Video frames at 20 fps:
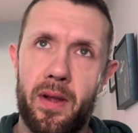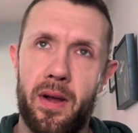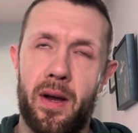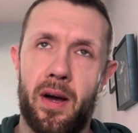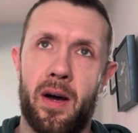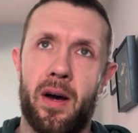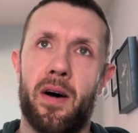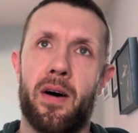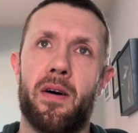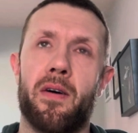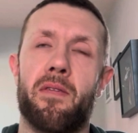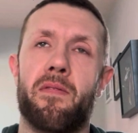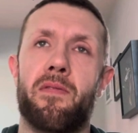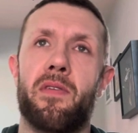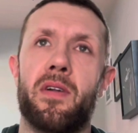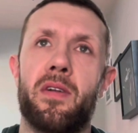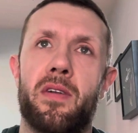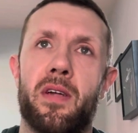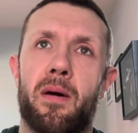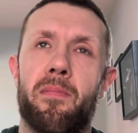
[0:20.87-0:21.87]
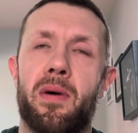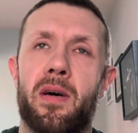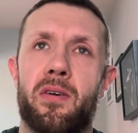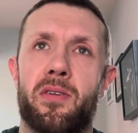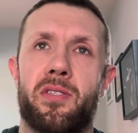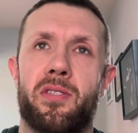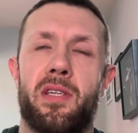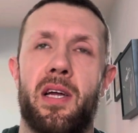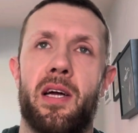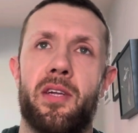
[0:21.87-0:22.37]
of
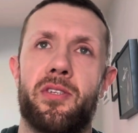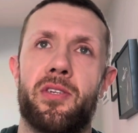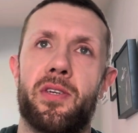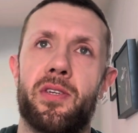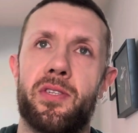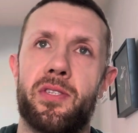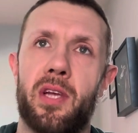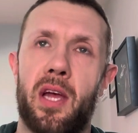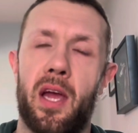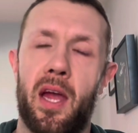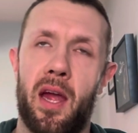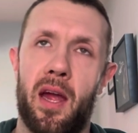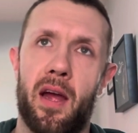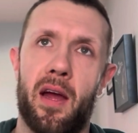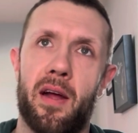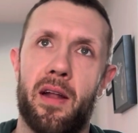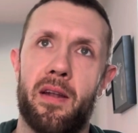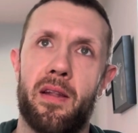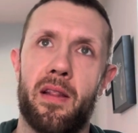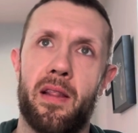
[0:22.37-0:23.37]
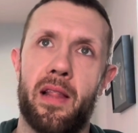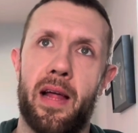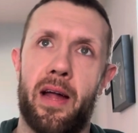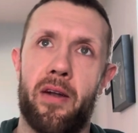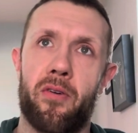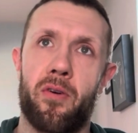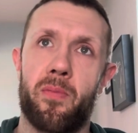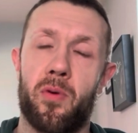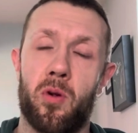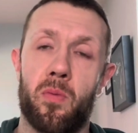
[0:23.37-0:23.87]
dumbbell snatches and
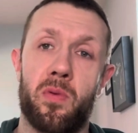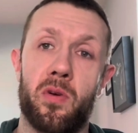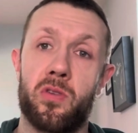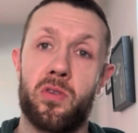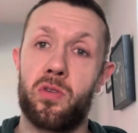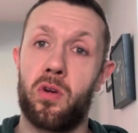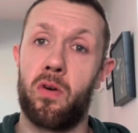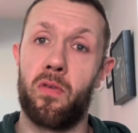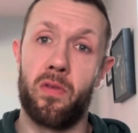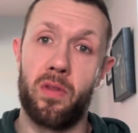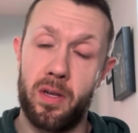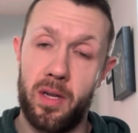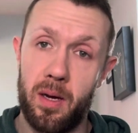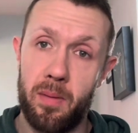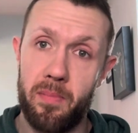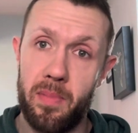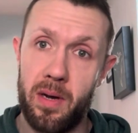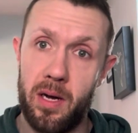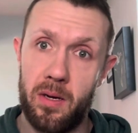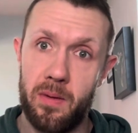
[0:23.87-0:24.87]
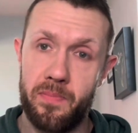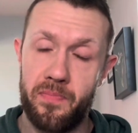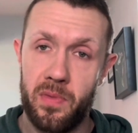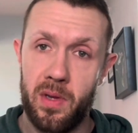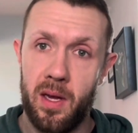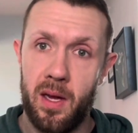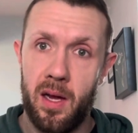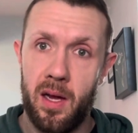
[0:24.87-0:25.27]
lateral burpees over the dumbbell.